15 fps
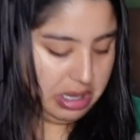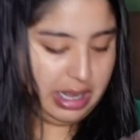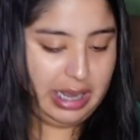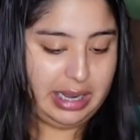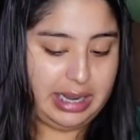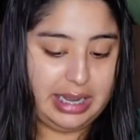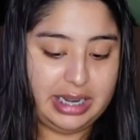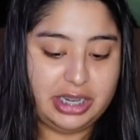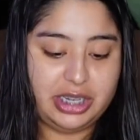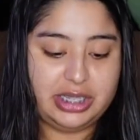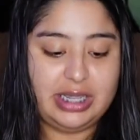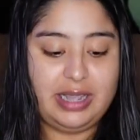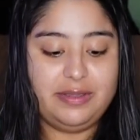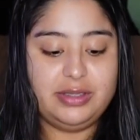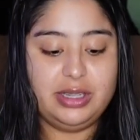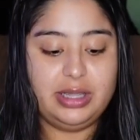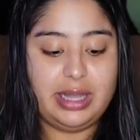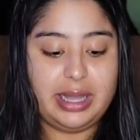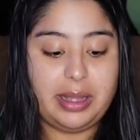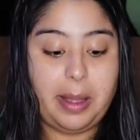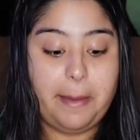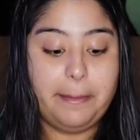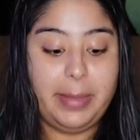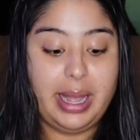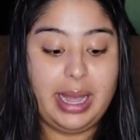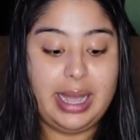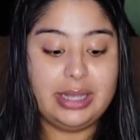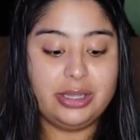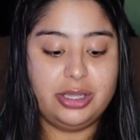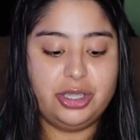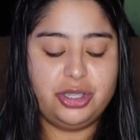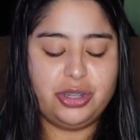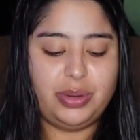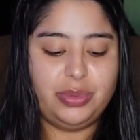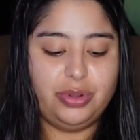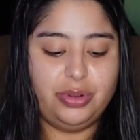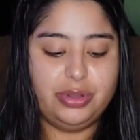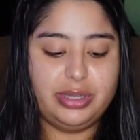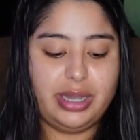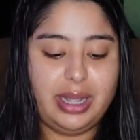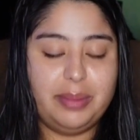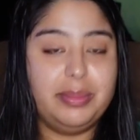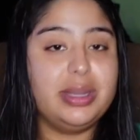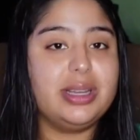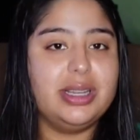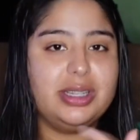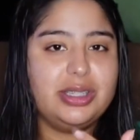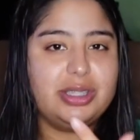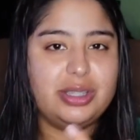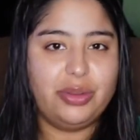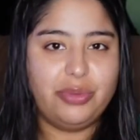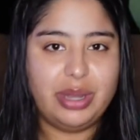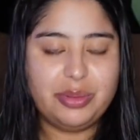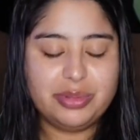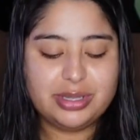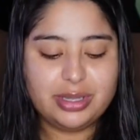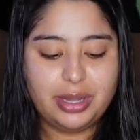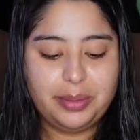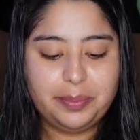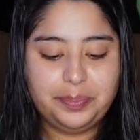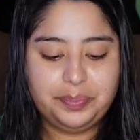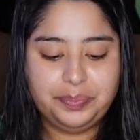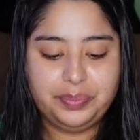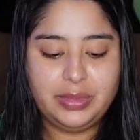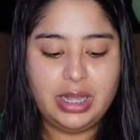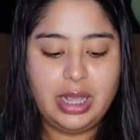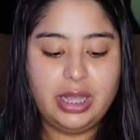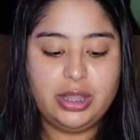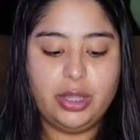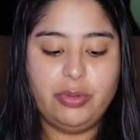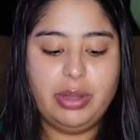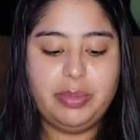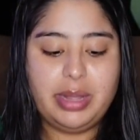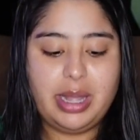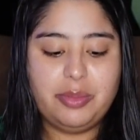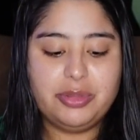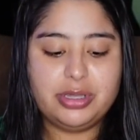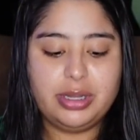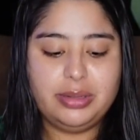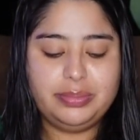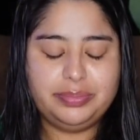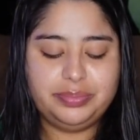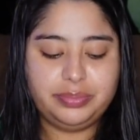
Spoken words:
I kind of just have to, like, my eyes on the screen the whole time, because the webcam was on.